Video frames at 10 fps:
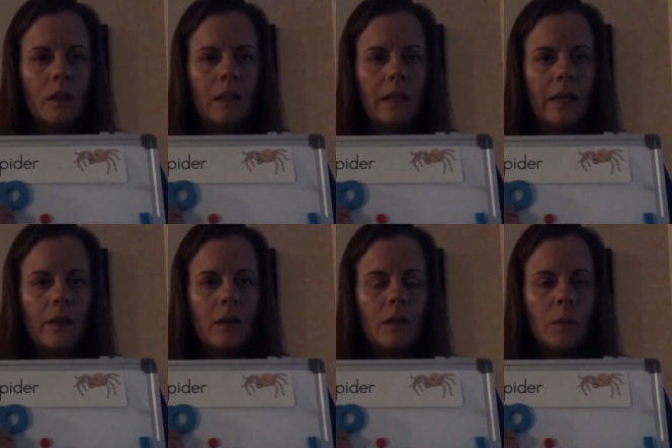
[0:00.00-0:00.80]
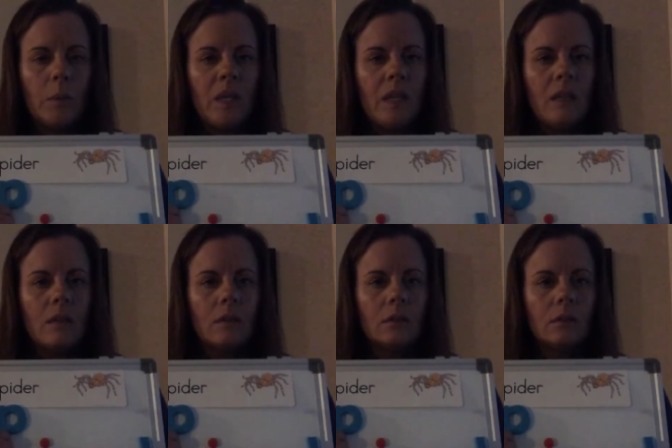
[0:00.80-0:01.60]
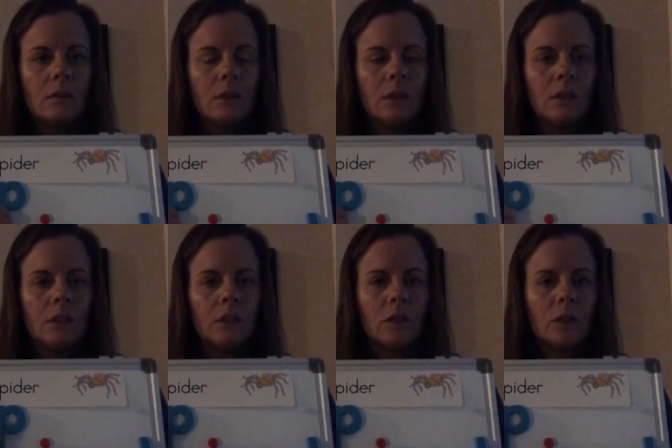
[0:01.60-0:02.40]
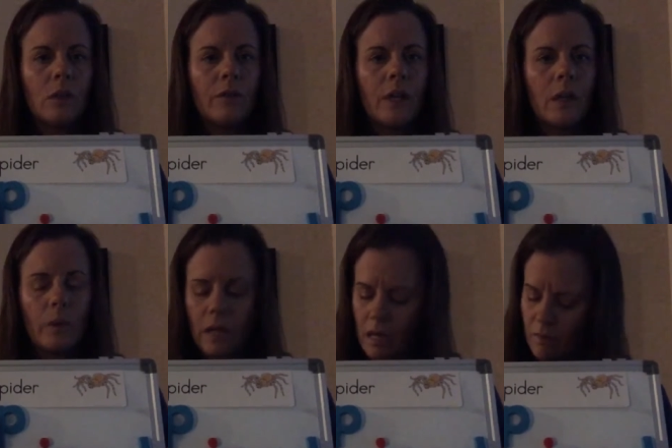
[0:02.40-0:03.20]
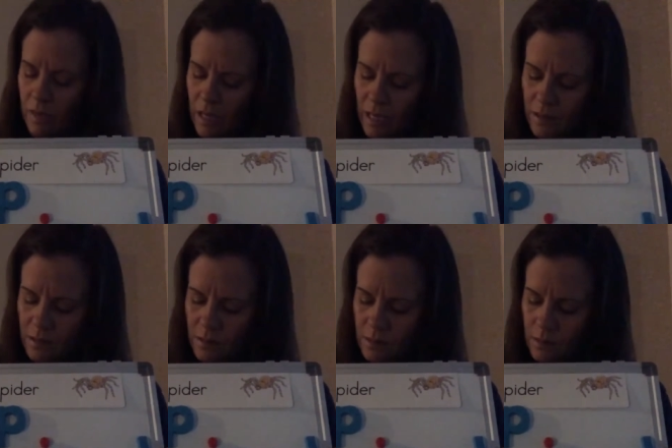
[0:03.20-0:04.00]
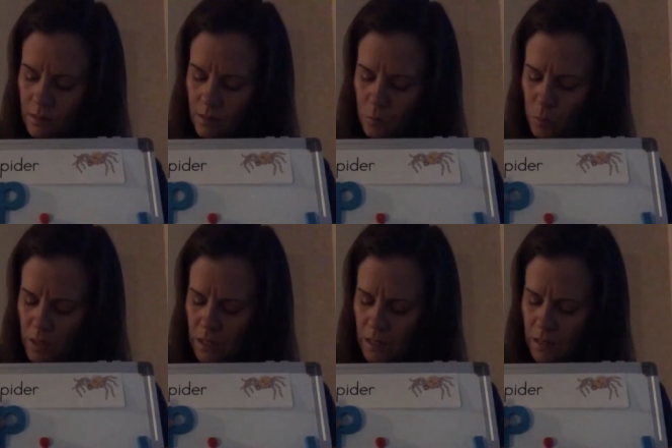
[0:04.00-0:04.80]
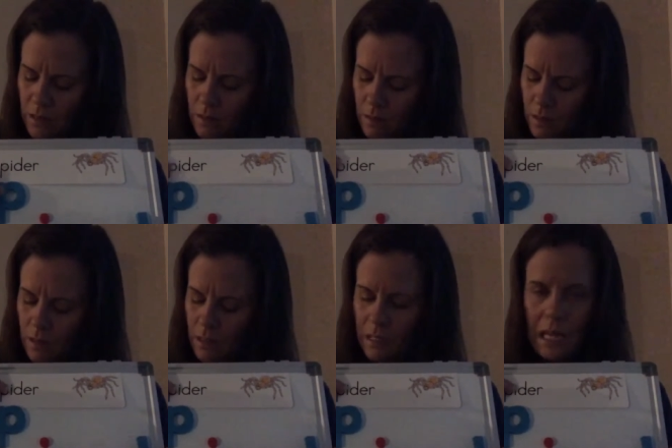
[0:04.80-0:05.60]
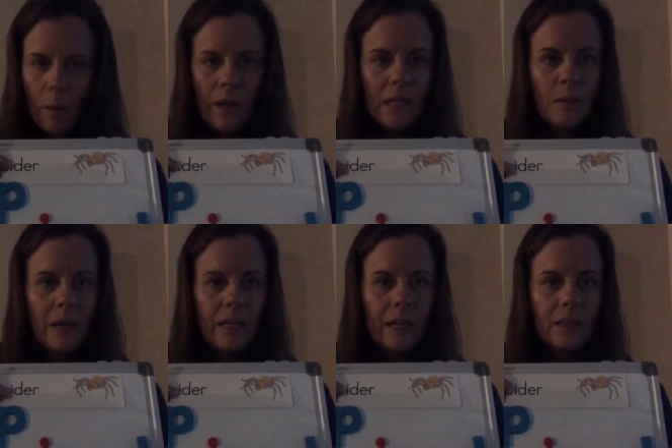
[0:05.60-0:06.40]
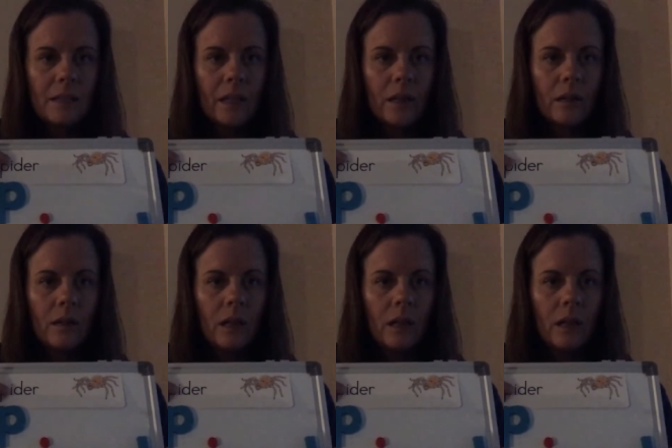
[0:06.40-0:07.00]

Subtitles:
Letter P. So far we have S, P. Now I need my next letter.